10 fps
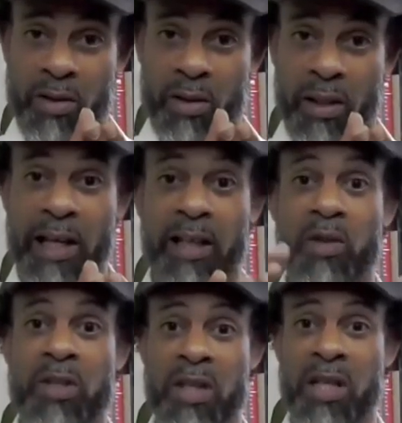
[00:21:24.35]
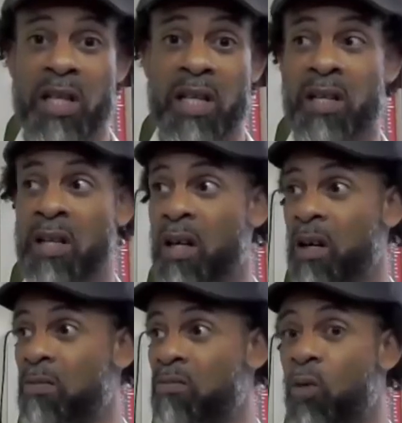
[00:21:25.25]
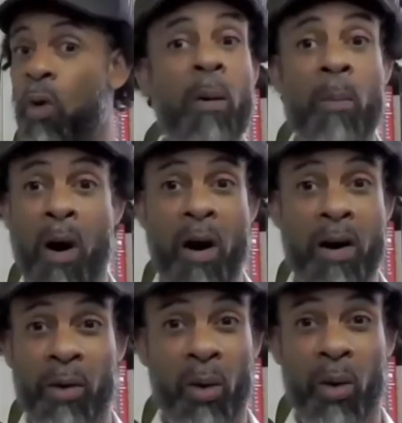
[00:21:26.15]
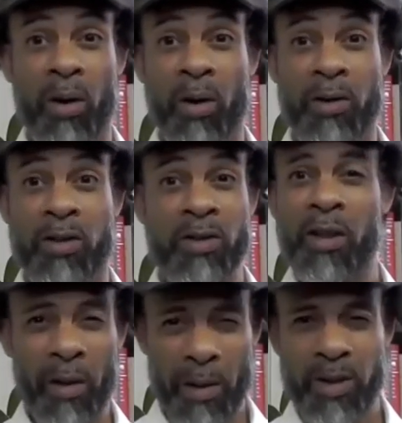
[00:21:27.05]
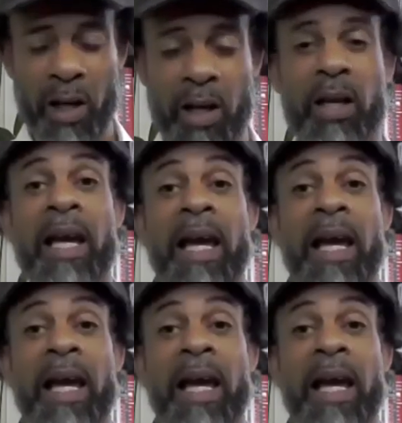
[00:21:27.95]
like you see in Walmart or, you know what I'm saying?